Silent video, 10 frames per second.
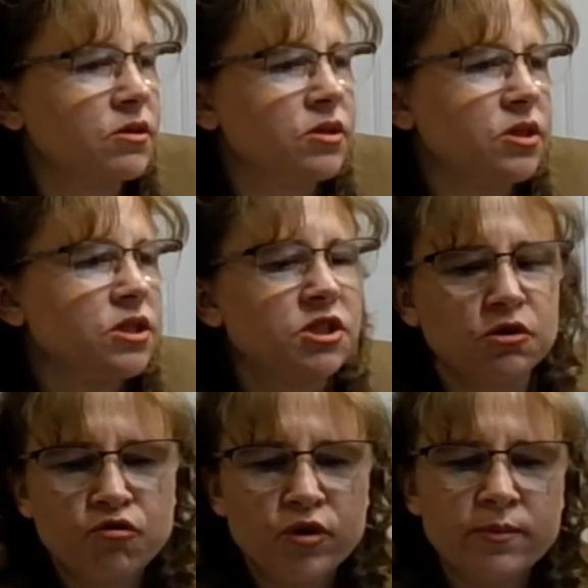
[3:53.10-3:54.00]
So
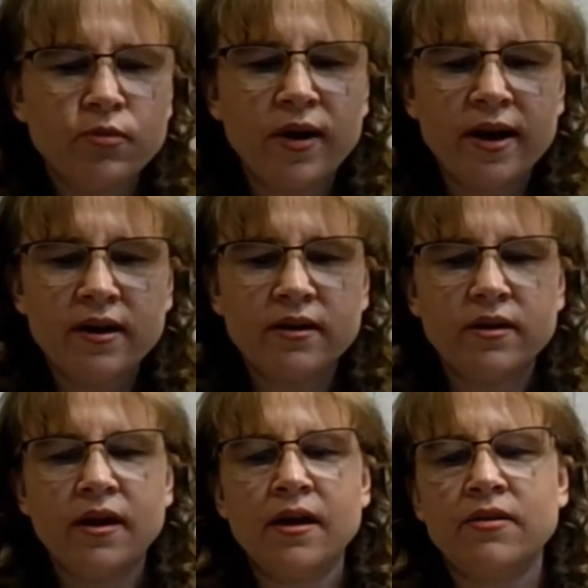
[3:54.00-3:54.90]
if we break
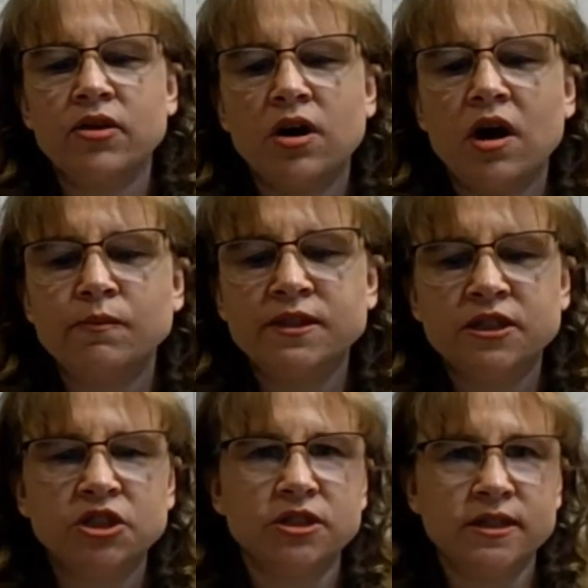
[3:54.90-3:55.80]
the
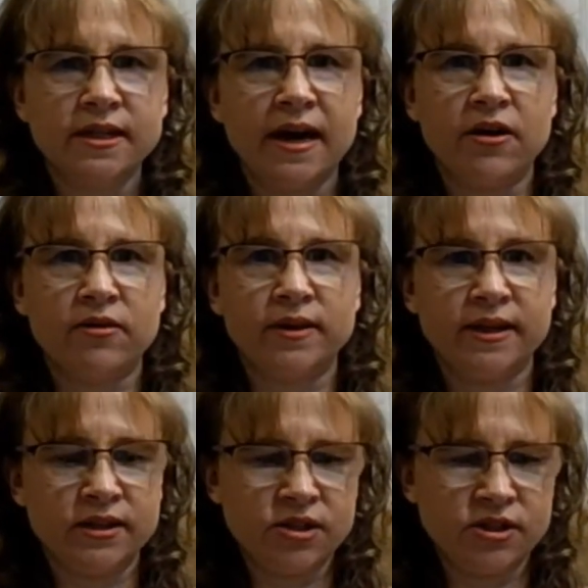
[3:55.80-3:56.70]
composition down
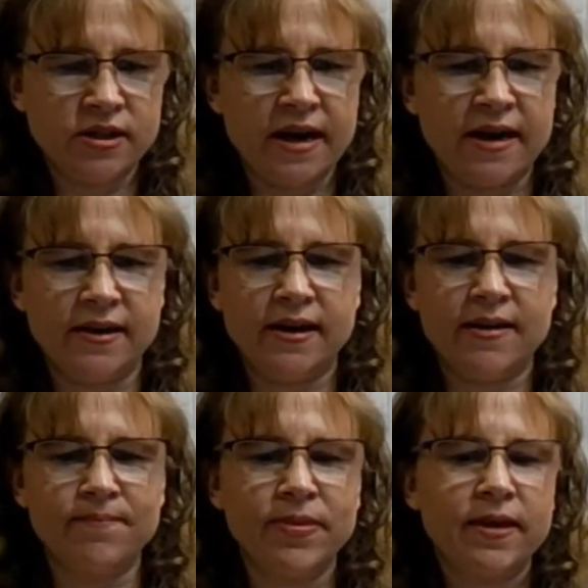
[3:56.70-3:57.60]
into that
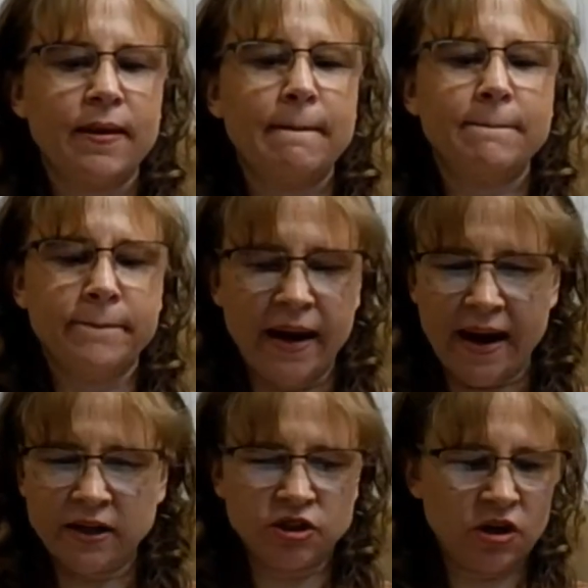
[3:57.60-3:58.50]

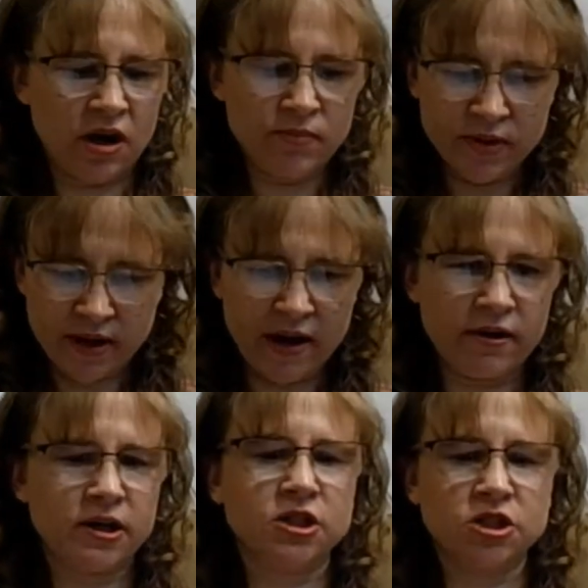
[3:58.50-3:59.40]
backdrop, the
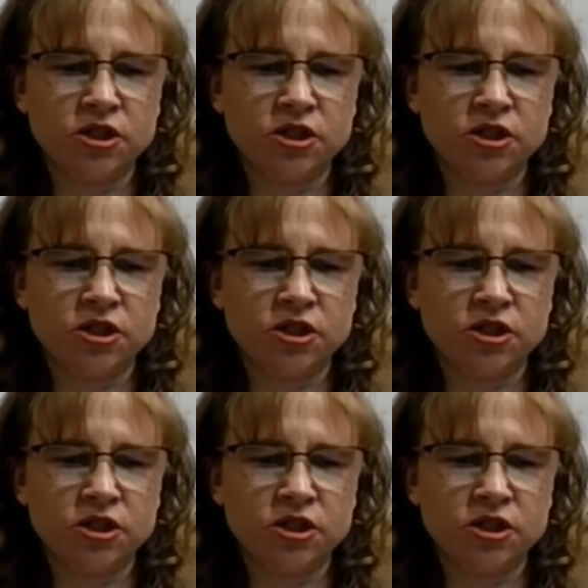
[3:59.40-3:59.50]
characters, and the